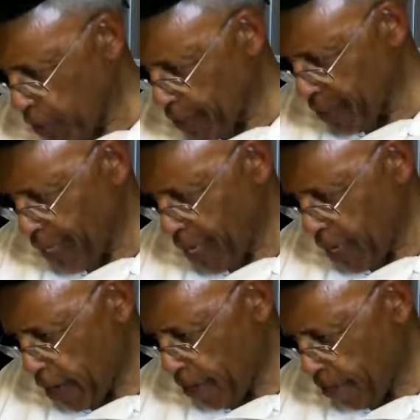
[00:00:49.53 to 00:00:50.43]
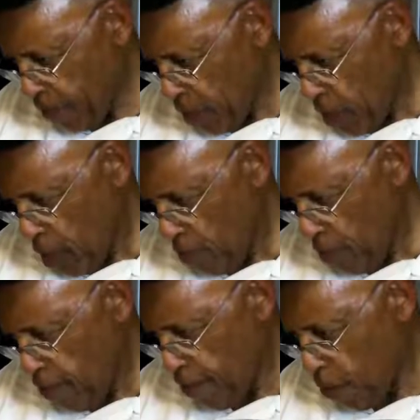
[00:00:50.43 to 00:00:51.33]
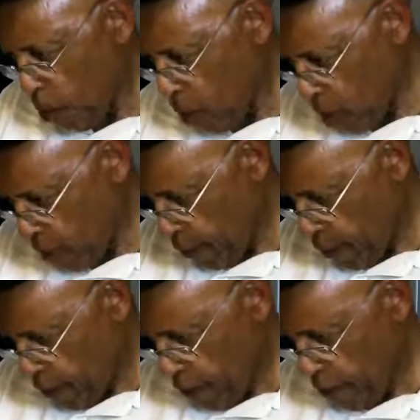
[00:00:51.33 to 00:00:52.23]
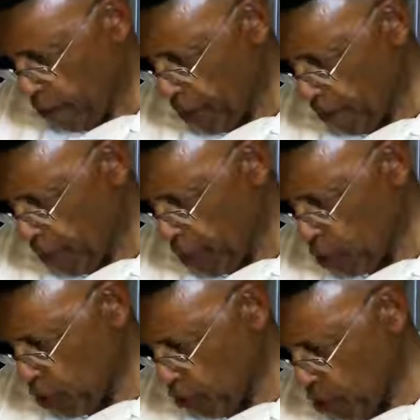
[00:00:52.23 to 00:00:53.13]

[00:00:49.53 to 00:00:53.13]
us in him before the foundation of